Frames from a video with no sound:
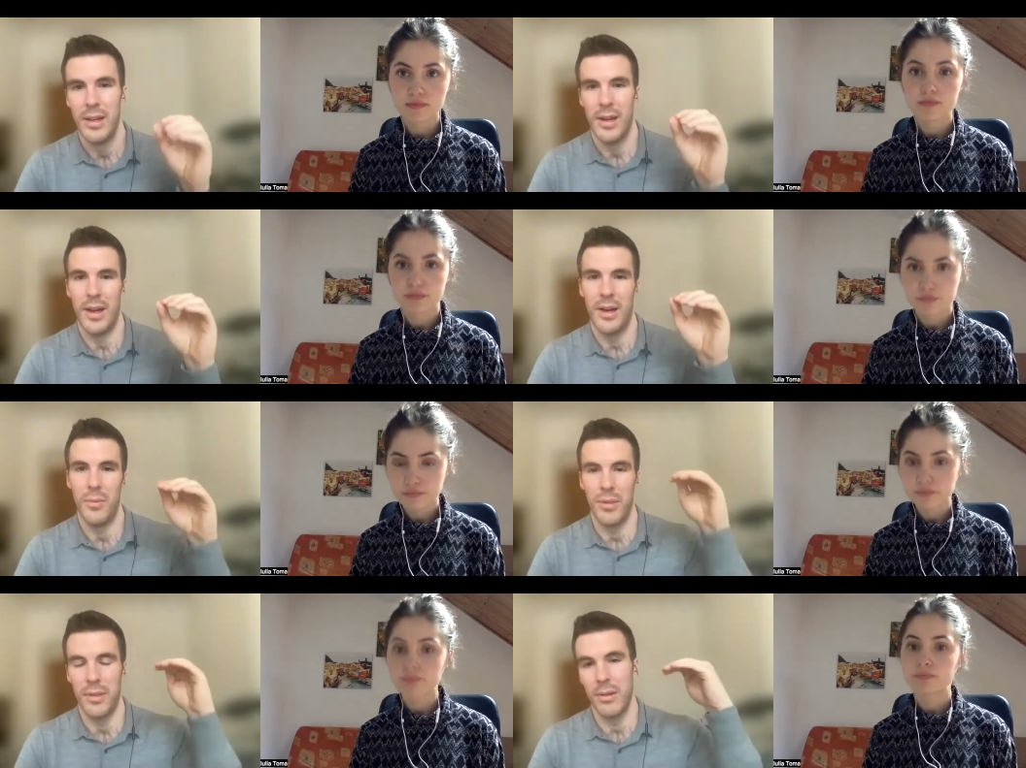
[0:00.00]
Speaker 1: uh,
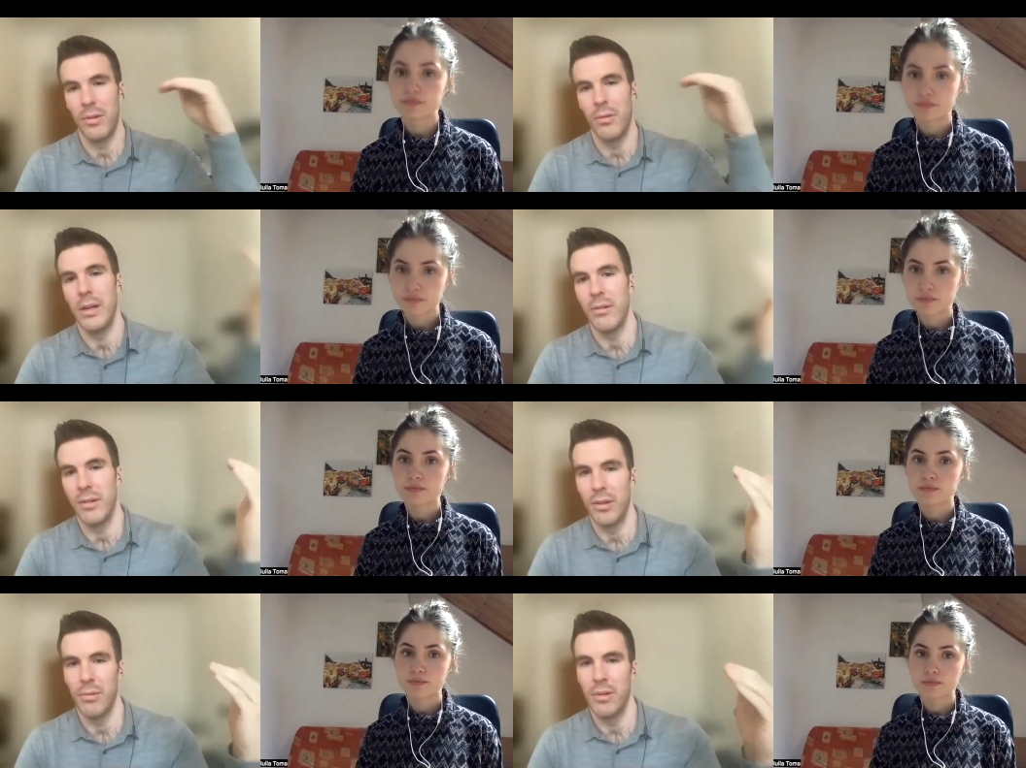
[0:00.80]
with the greater
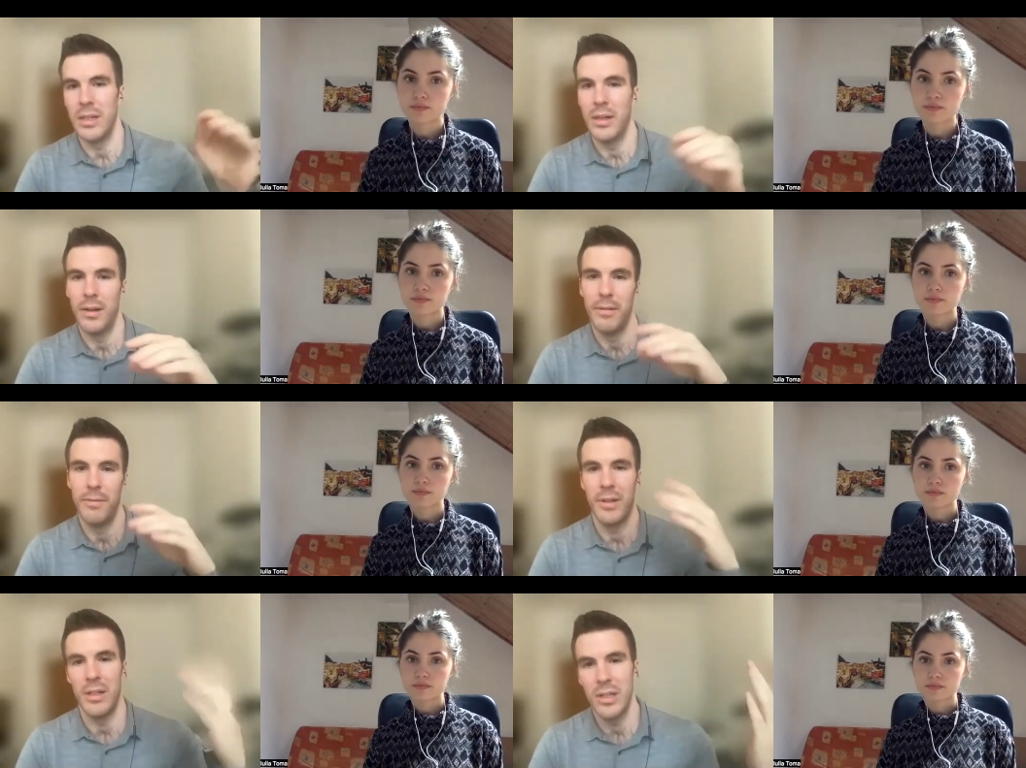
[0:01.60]
degree of
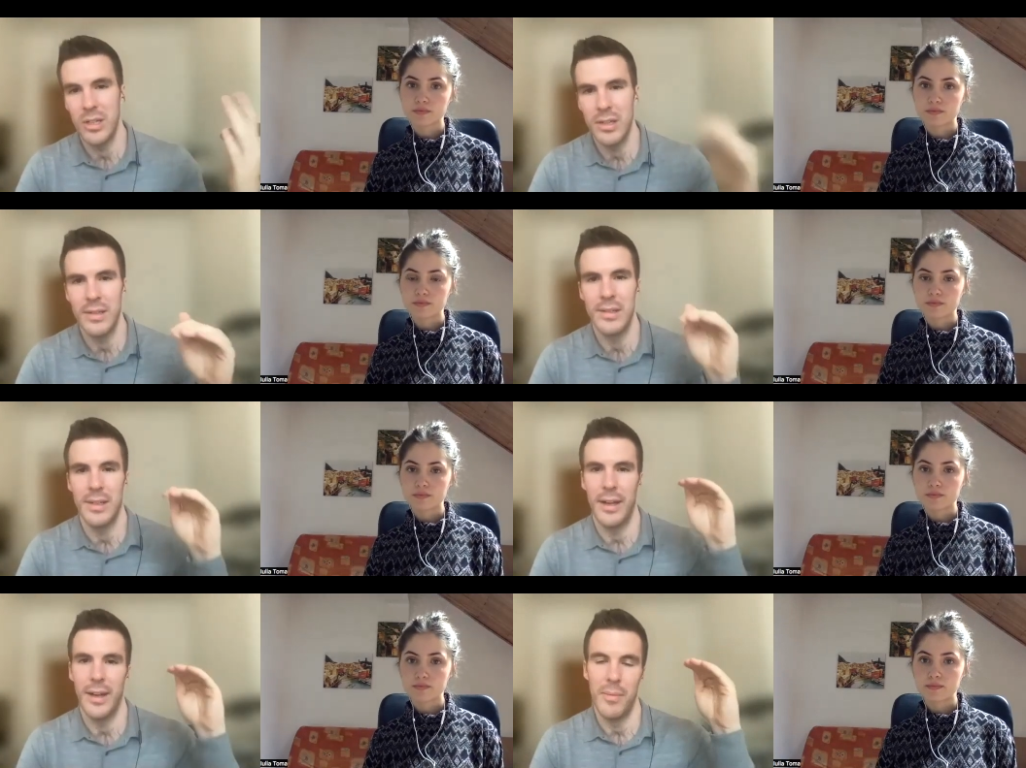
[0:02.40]
conditions
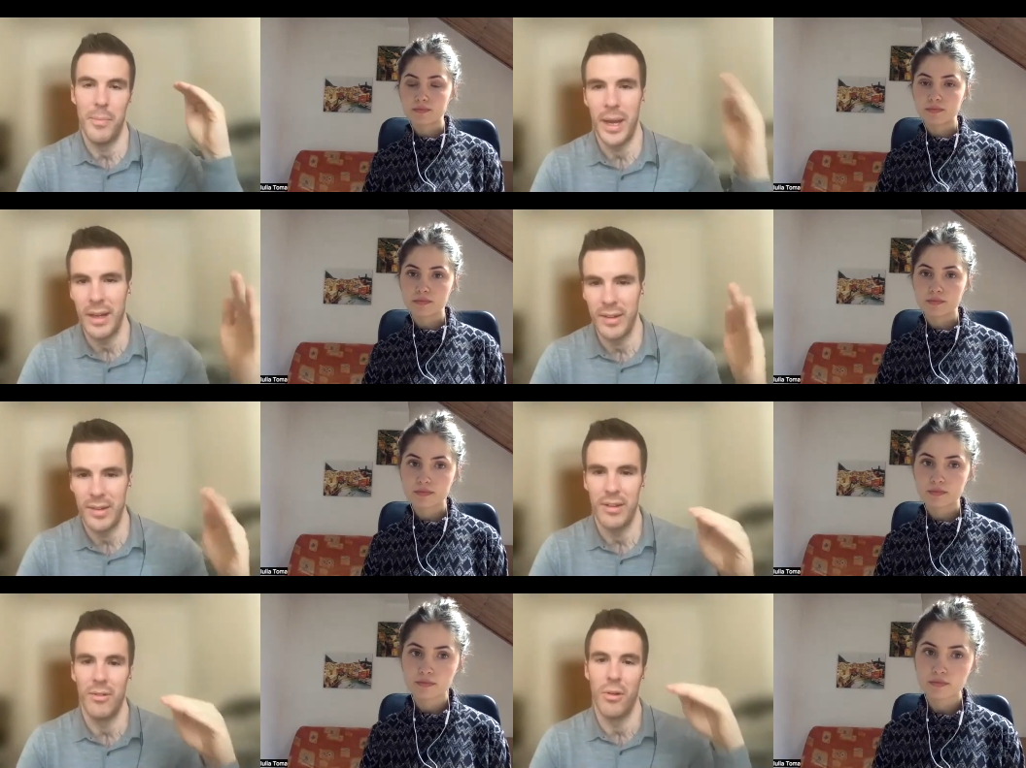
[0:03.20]
and pain
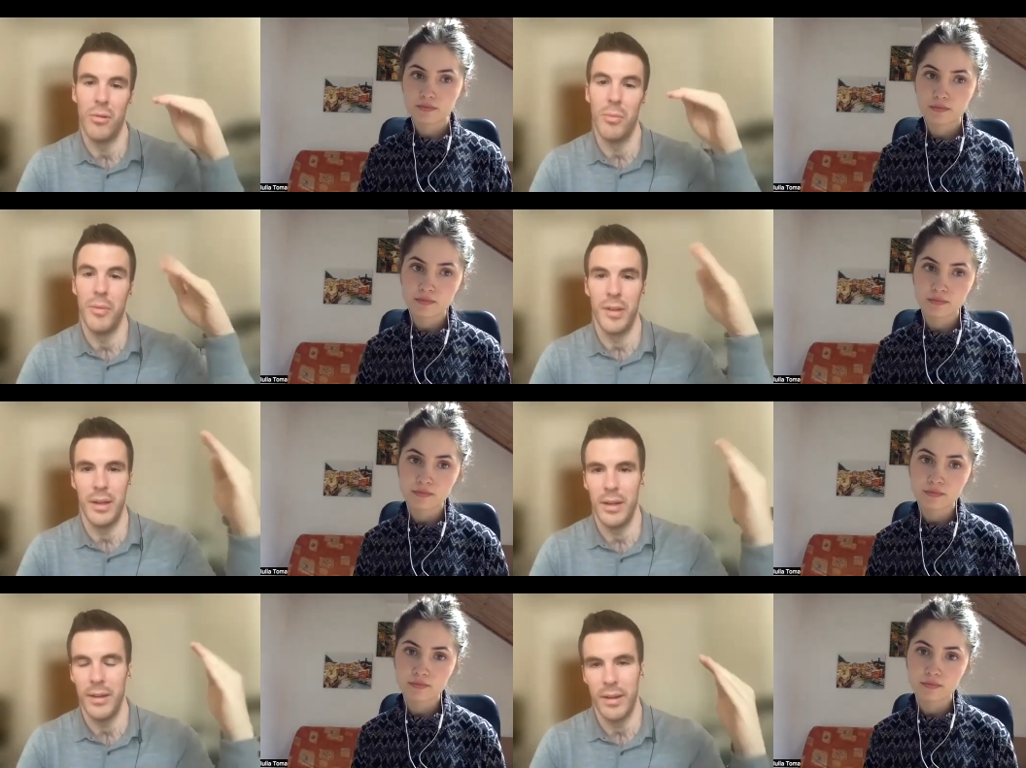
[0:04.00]
syndromes
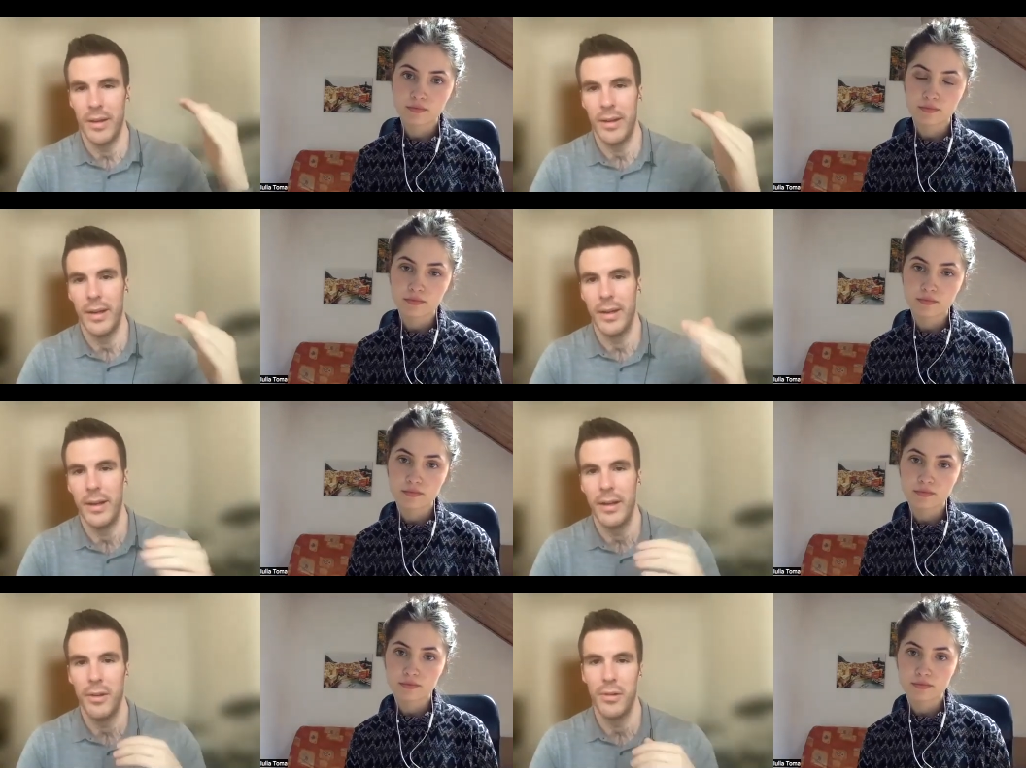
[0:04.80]
and uh, and,
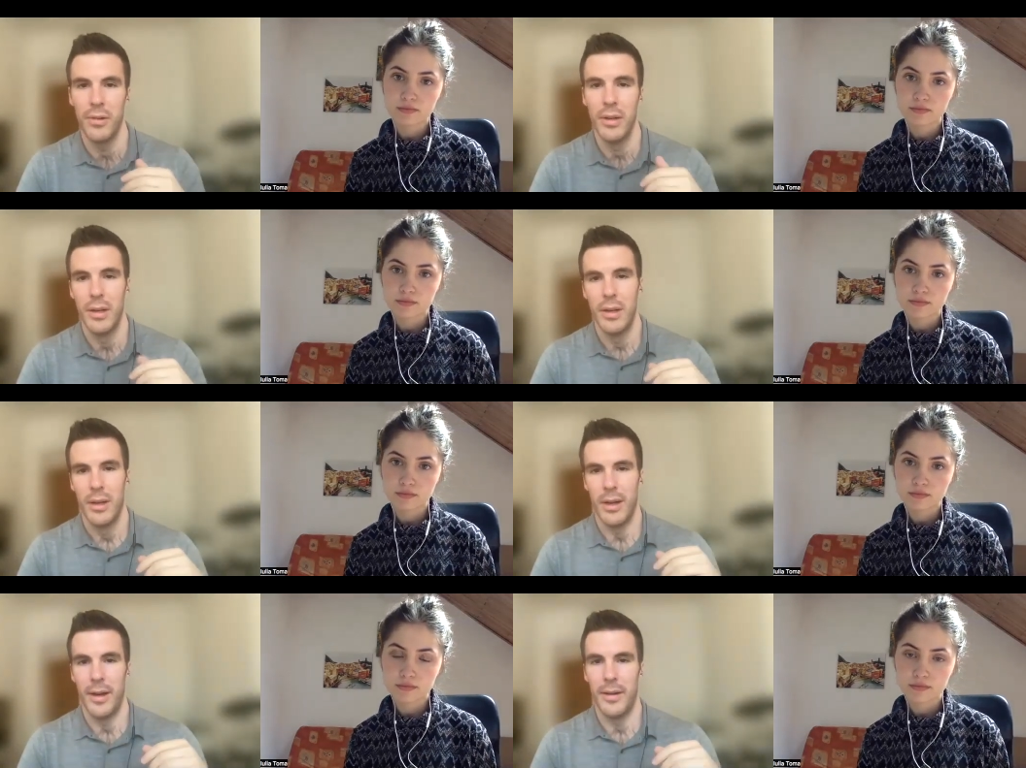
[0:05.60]
and, other
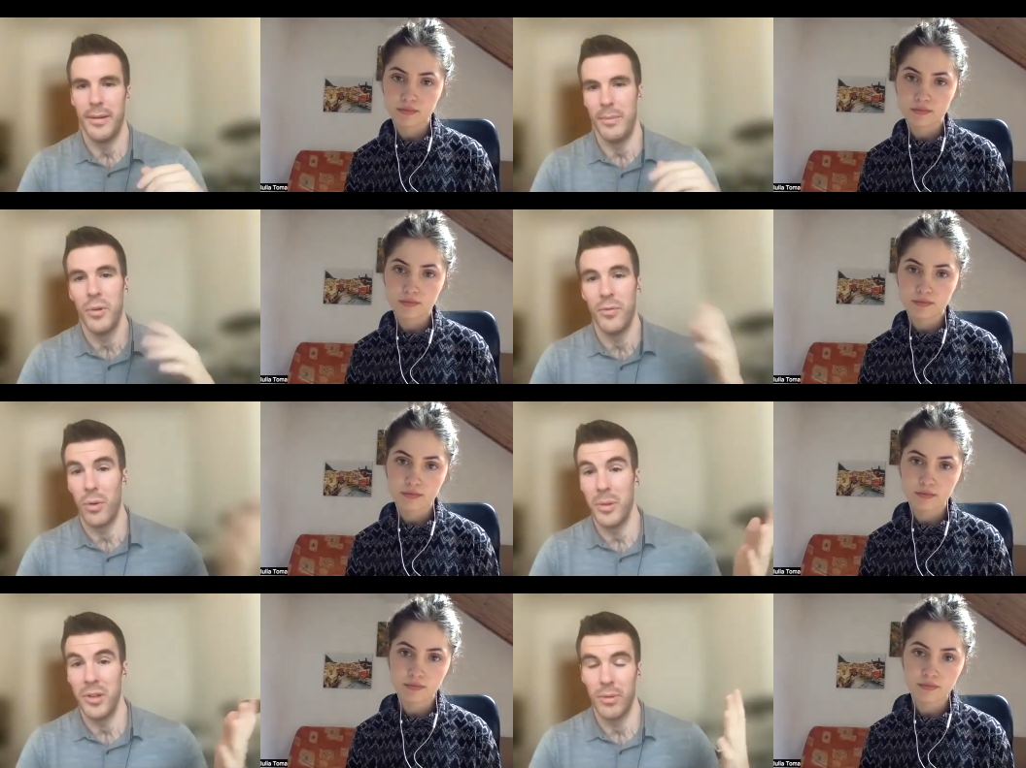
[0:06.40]
uh,
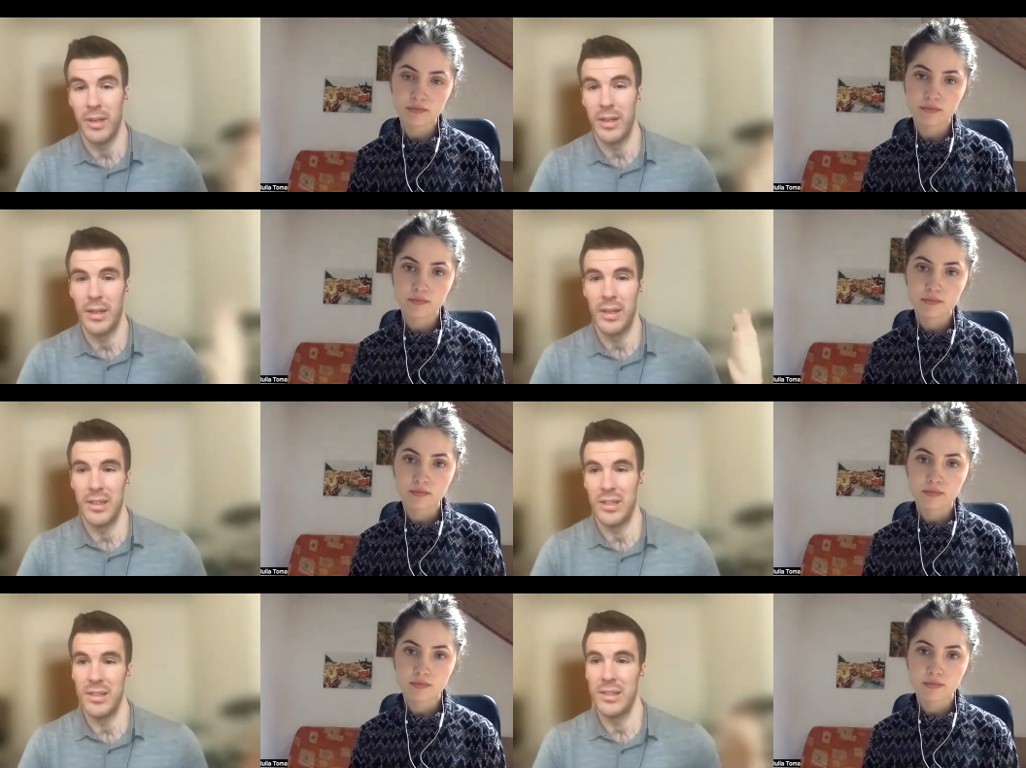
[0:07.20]
performance related
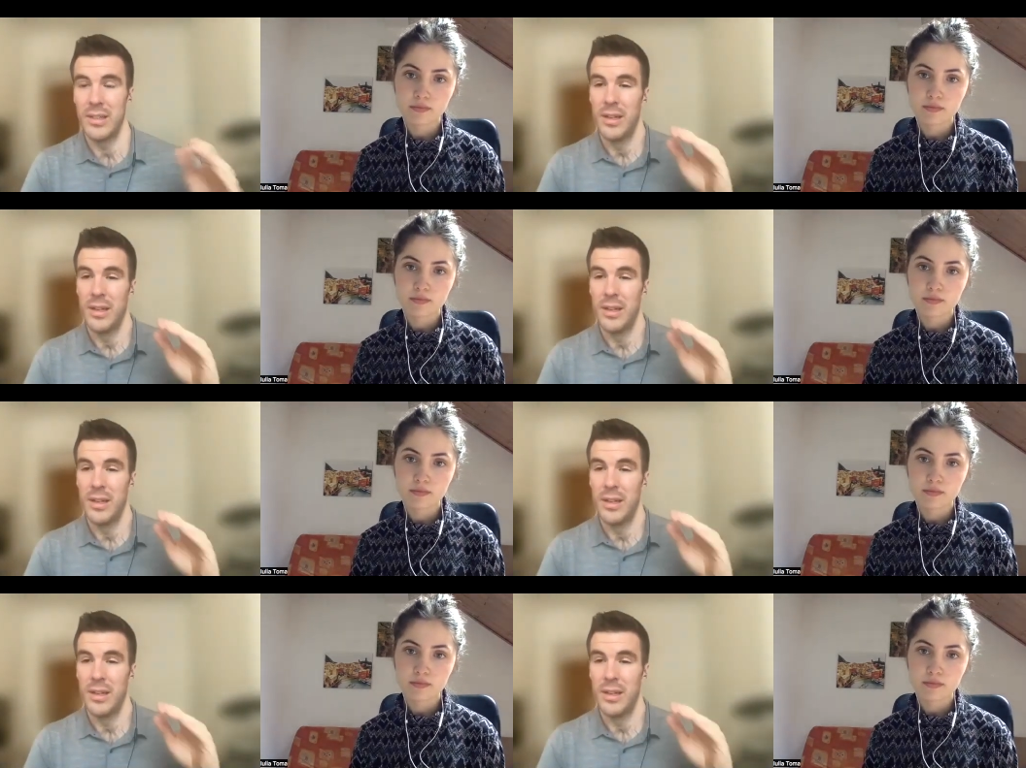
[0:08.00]
conditions.